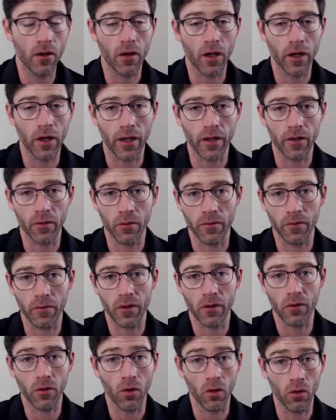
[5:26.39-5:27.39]
again, to
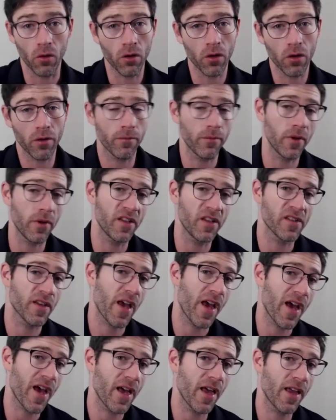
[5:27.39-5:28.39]
review, or means
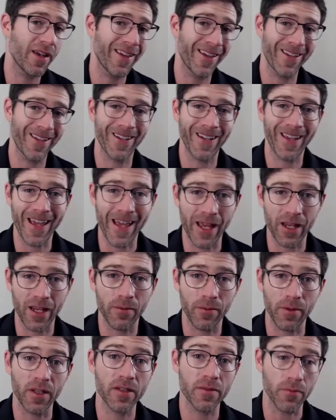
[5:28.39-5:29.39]
add, and
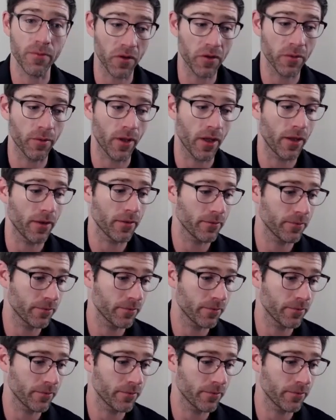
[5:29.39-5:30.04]
and means multiply.